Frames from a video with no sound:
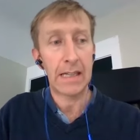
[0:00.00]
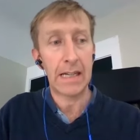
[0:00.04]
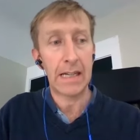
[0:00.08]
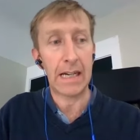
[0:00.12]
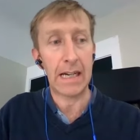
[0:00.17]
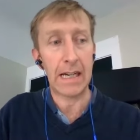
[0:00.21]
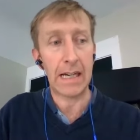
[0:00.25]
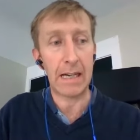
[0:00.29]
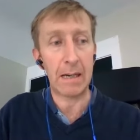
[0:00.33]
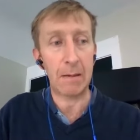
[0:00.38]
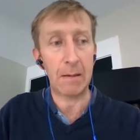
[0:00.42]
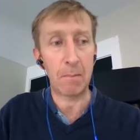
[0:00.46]
Um,
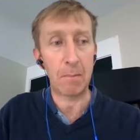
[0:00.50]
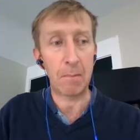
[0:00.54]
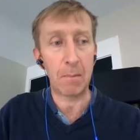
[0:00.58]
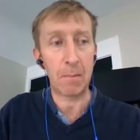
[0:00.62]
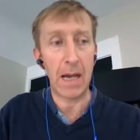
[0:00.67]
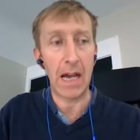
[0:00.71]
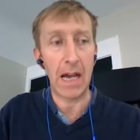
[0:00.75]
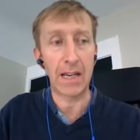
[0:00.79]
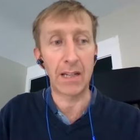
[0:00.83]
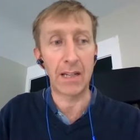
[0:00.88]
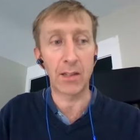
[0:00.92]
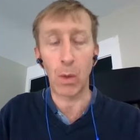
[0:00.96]
mm-hmm.
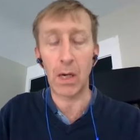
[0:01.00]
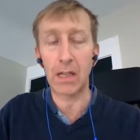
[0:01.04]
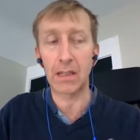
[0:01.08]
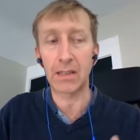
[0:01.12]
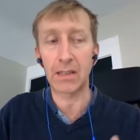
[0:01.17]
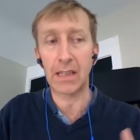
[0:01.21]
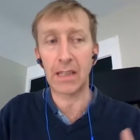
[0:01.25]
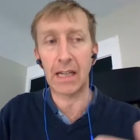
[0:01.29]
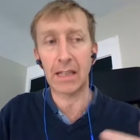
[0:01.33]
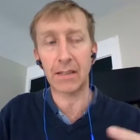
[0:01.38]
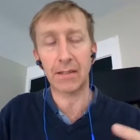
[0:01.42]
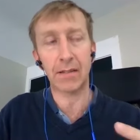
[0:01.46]
And as well as
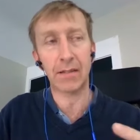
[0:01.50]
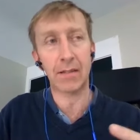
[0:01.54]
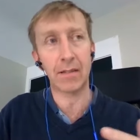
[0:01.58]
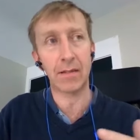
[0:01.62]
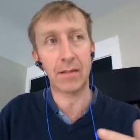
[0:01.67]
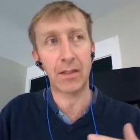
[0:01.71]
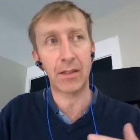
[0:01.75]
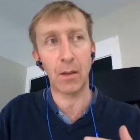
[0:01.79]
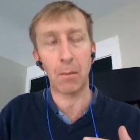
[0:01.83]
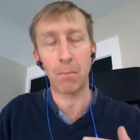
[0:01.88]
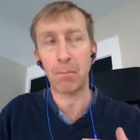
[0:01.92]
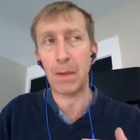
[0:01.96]
that,
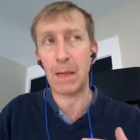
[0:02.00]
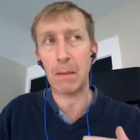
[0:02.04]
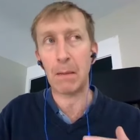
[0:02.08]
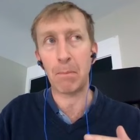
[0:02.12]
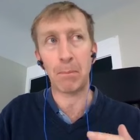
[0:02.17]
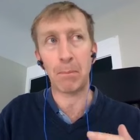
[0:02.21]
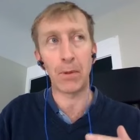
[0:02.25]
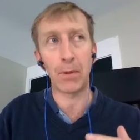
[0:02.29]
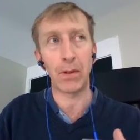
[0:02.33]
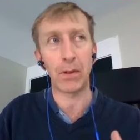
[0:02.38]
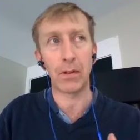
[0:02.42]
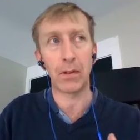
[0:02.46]
some
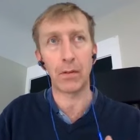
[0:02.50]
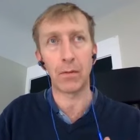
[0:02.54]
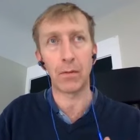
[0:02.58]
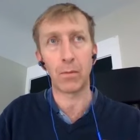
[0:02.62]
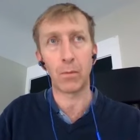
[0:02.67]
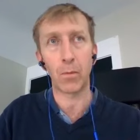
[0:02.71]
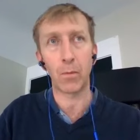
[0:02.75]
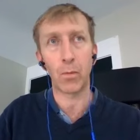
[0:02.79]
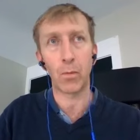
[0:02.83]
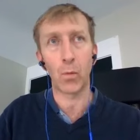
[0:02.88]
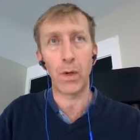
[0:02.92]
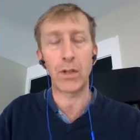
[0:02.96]
people,
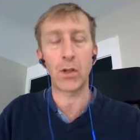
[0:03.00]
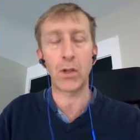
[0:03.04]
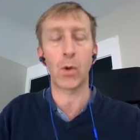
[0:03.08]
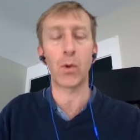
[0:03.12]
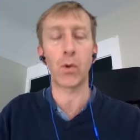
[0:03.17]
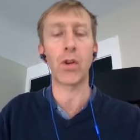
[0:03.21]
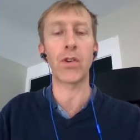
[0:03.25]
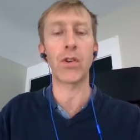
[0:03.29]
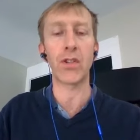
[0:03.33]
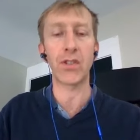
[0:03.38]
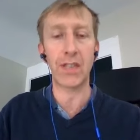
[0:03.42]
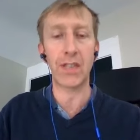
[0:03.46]
we don't
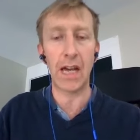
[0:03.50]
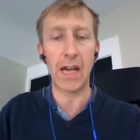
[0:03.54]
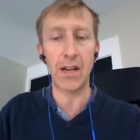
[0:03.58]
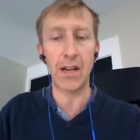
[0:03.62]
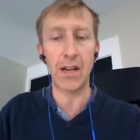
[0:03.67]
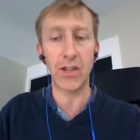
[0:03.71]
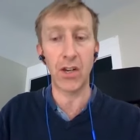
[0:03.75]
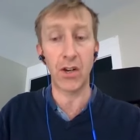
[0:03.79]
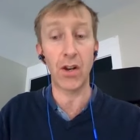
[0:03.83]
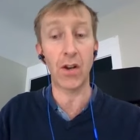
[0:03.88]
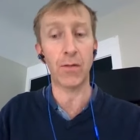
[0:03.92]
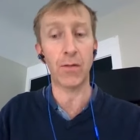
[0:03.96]
understand
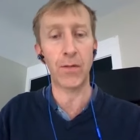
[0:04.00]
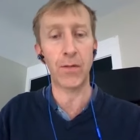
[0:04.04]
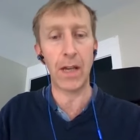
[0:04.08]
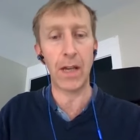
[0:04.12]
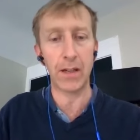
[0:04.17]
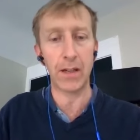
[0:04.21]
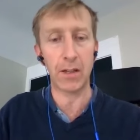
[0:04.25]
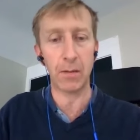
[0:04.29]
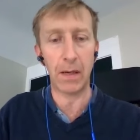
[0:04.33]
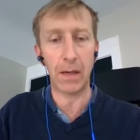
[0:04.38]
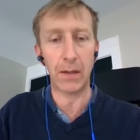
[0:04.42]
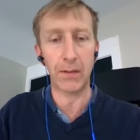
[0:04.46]
enough
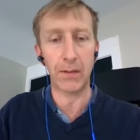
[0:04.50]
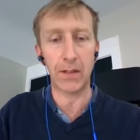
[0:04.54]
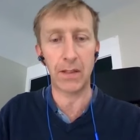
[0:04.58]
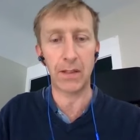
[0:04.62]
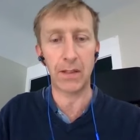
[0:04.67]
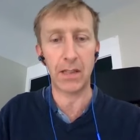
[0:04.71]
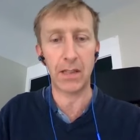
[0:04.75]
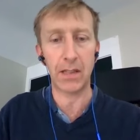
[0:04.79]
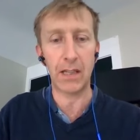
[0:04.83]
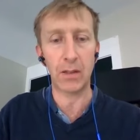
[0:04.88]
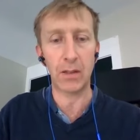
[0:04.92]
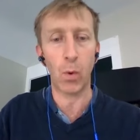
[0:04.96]
yet about the
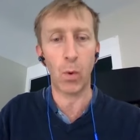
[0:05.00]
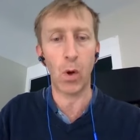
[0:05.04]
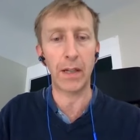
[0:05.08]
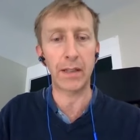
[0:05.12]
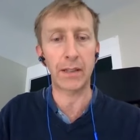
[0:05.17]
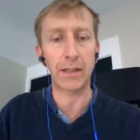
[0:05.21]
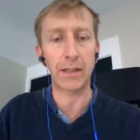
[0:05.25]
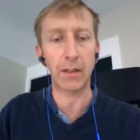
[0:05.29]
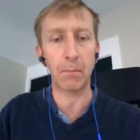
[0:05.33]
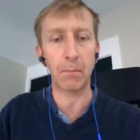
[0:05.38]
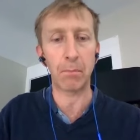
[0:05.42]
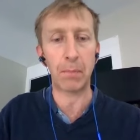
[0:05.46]
disease, why
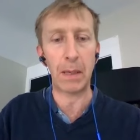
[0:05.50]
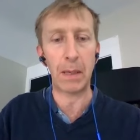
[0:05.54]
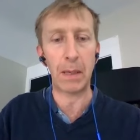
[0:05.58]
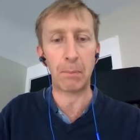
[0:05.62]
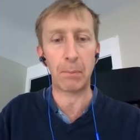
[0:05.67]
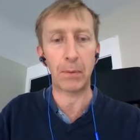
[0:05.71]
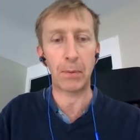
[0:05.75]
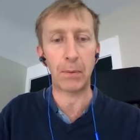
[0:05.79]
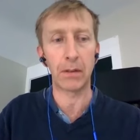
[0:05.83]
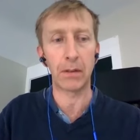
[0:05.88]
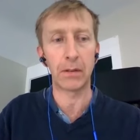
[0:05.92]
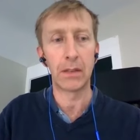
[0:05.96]
some
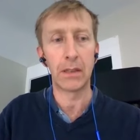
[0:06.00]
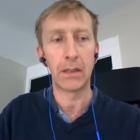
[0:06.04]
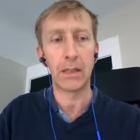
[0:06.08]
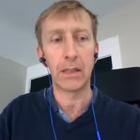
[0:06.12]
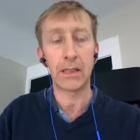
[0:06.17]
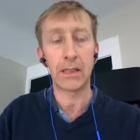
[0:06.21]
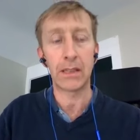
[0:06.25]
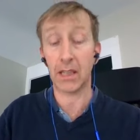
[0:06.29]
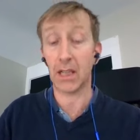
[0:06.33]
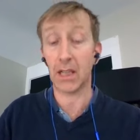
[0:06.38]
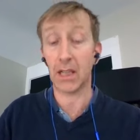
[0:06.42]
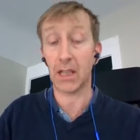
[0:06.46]
people
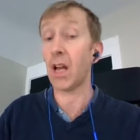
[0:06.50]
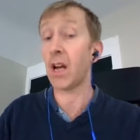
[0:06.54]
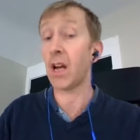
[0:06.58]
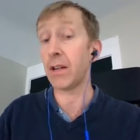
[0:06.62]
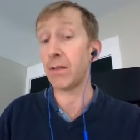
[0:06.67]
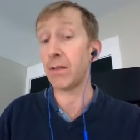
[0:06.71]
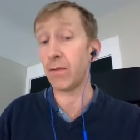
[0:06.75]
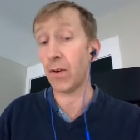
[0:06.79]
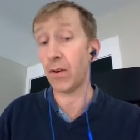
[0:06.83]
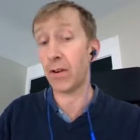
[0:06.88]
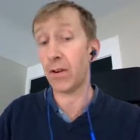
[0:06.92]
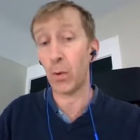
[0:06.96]

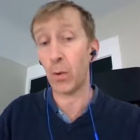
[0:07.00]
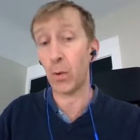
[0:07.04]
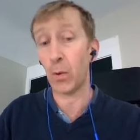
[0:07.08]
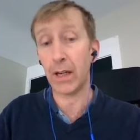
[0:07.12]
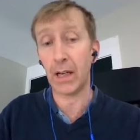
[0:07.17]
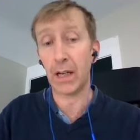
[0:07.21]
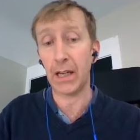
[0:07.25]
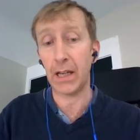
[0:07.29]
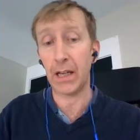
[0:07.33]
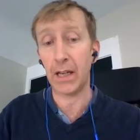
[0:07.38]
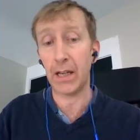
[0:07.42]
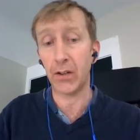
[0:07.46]
decline very
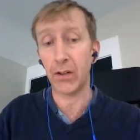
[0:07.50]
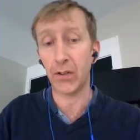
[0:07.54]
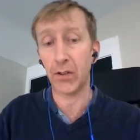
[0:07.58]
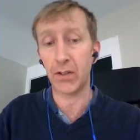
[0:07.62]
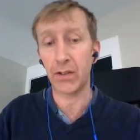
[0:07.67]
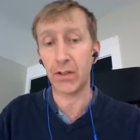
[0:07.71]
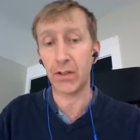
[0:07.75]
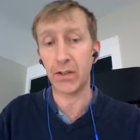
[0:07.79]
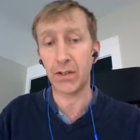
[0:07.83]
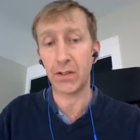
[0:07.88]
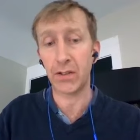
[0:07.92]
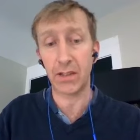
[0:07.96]
quickly and
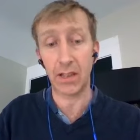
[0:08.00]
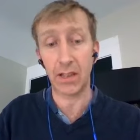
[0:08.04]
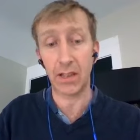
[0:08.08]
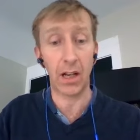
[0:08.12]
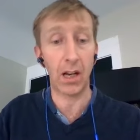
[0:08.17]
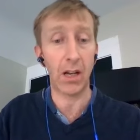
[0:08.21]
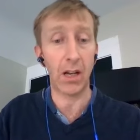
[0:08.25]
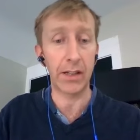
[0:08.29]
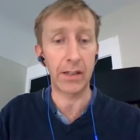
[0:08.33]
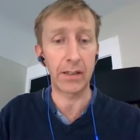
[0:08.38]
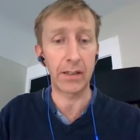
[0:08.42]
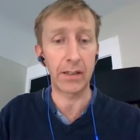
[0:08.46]
others
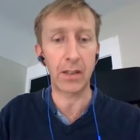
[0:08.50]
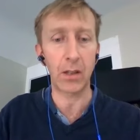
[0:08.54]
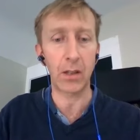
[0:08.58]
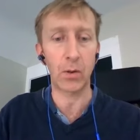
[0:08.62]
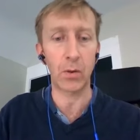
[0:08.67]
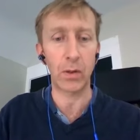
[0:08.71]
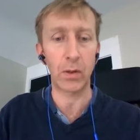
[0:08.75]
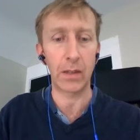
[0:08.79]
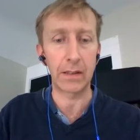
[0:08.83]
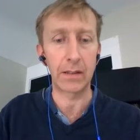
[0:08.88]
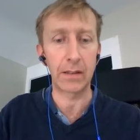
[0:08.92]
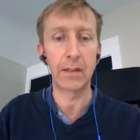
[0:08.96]
decline
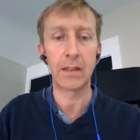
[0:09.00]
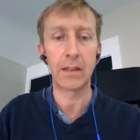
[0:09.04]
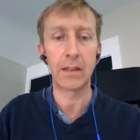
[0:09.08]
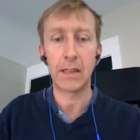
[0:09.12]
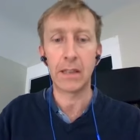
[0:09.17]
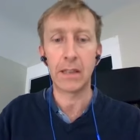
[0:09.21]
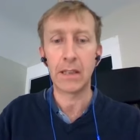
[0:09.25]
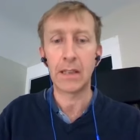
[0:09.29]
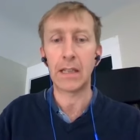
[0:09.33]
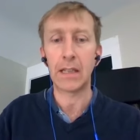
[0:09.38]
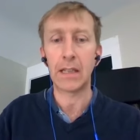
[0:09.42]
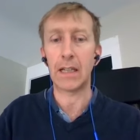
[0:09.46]
slowly.
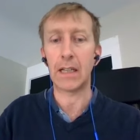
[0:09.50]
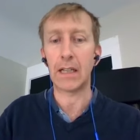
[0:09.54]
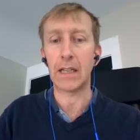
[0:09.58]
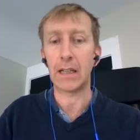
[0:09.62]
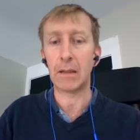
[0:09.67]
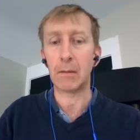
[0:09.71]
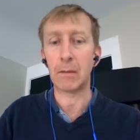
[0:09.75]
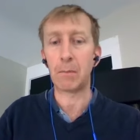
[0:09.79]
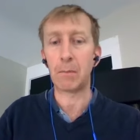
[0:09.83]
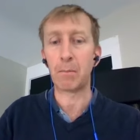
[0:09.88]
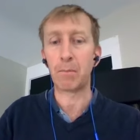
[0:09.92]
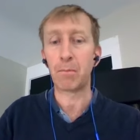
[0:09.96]
Um,
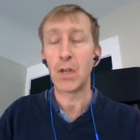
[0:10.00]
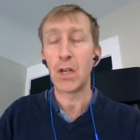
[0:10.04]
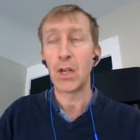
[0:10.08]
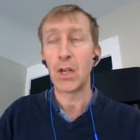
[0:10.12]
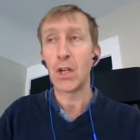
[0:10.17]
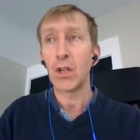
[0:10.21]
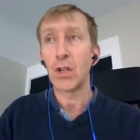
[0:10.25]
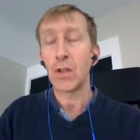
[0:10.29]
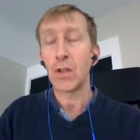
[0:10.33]
yeah.